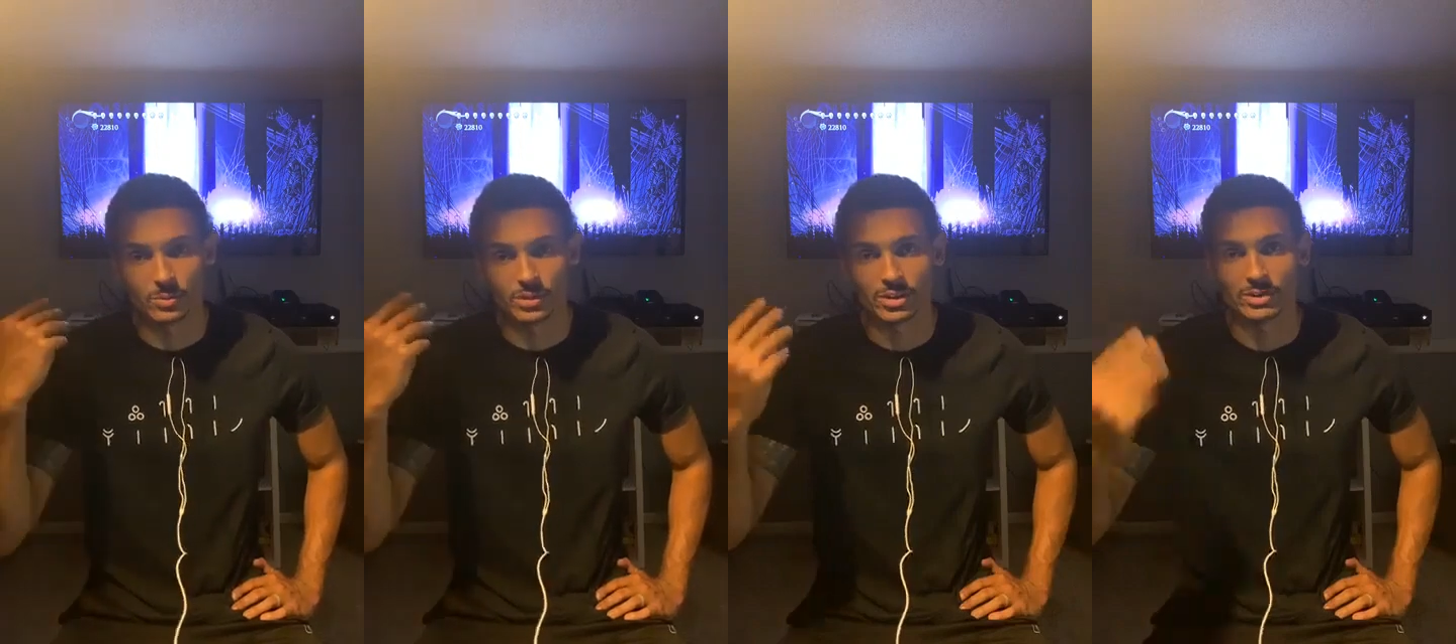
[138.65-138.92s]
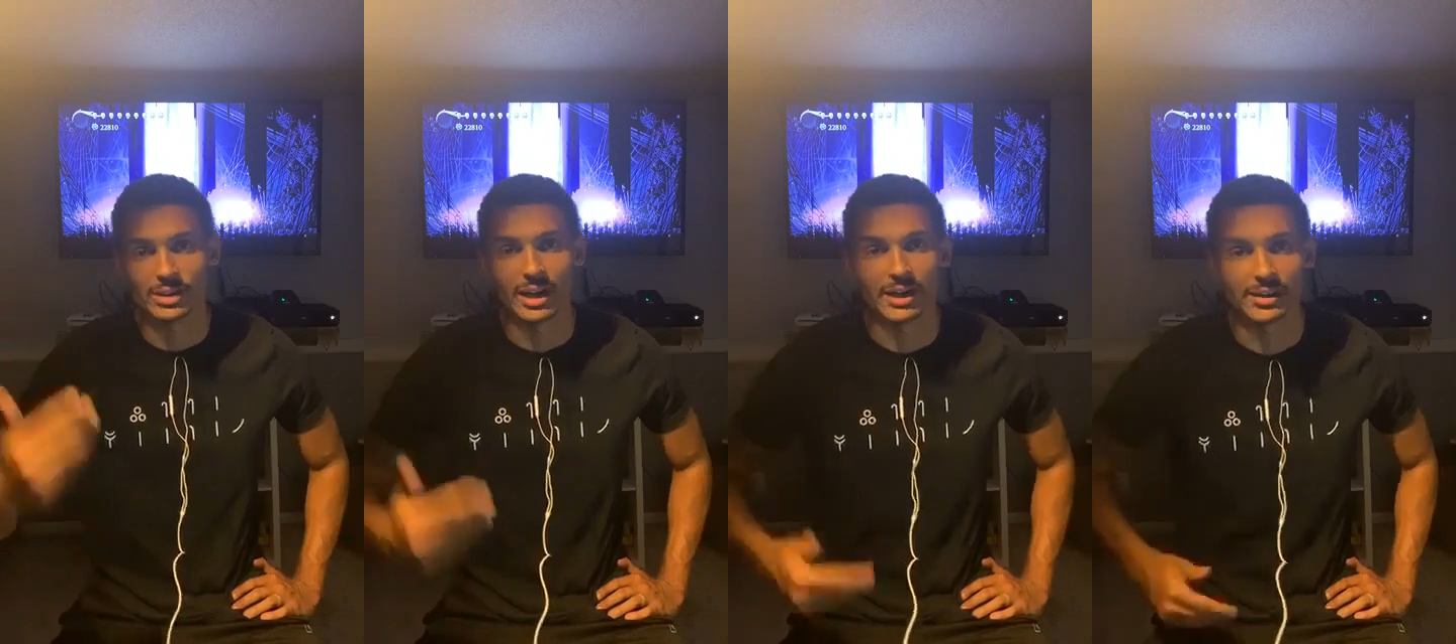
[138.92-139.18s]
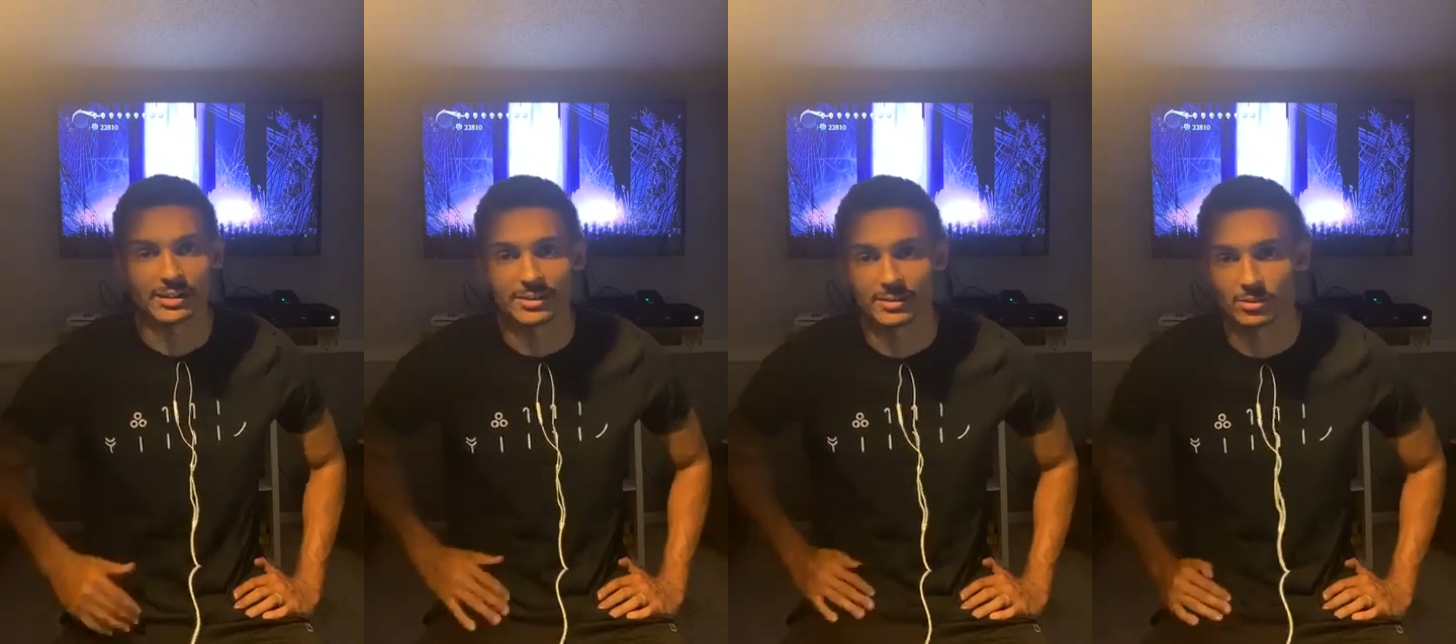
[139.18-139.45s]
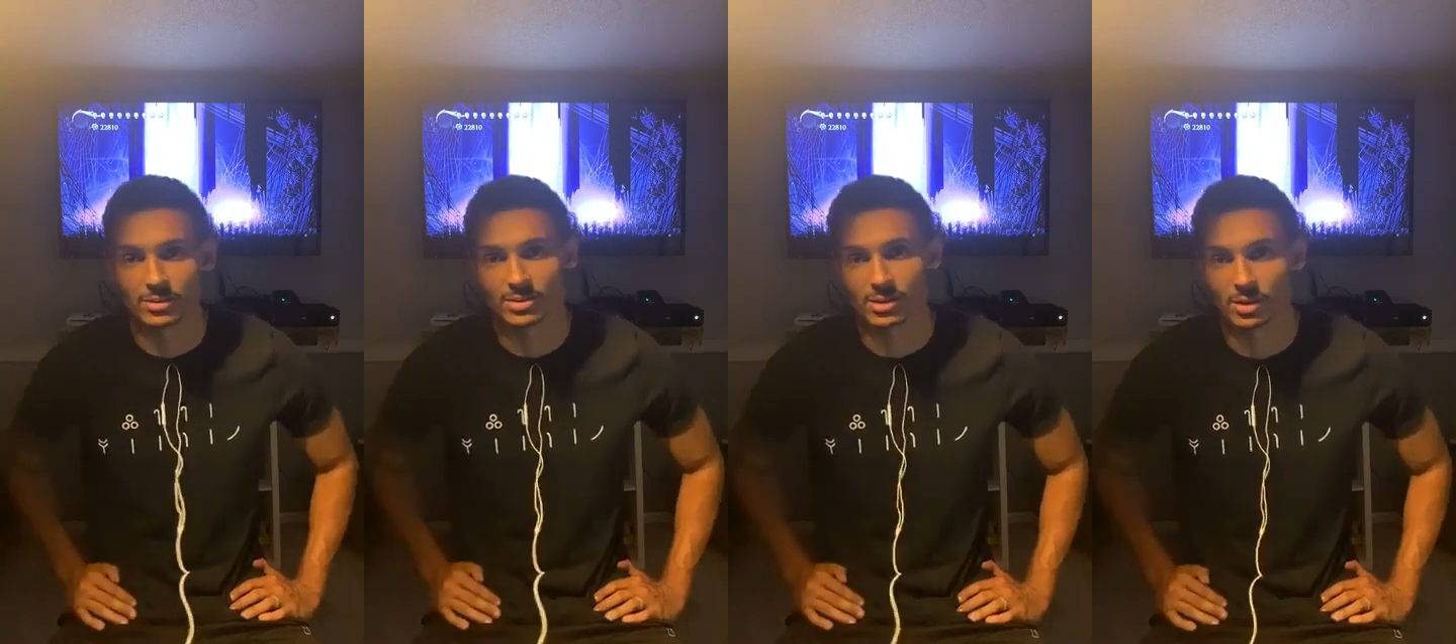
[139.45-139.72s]
When you die in
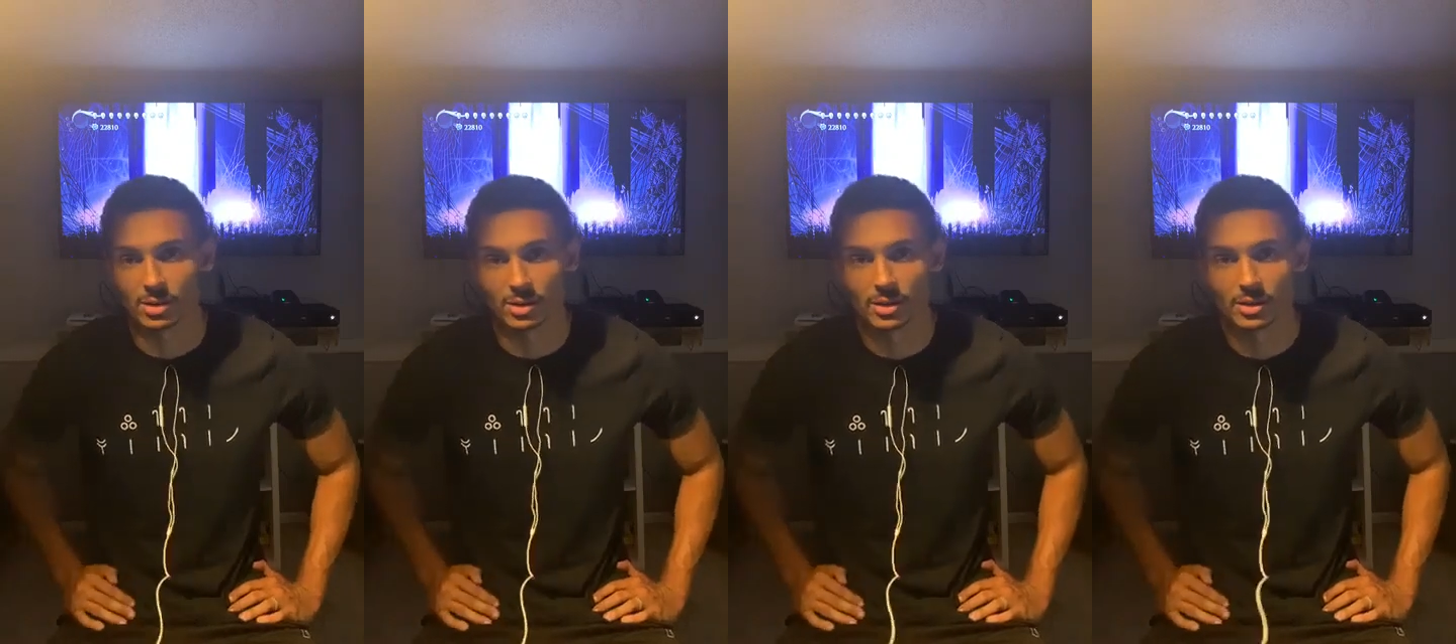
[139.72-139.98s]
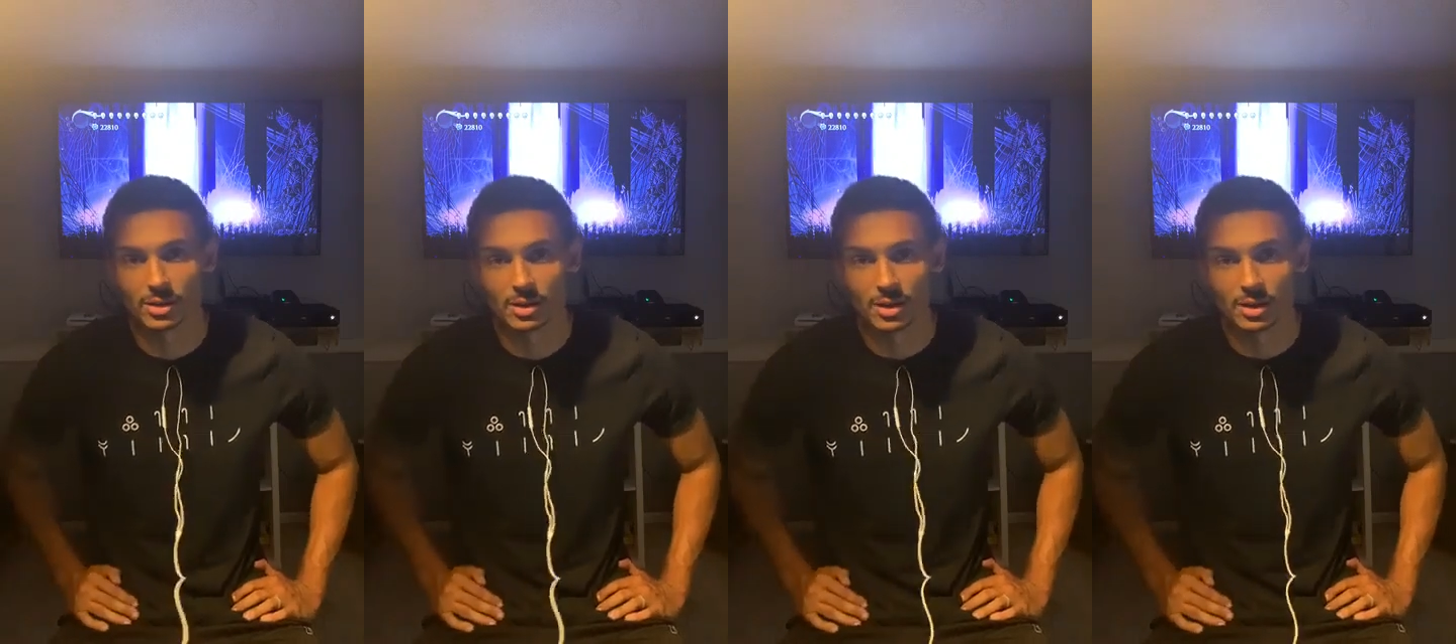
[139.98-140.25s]
Silksong,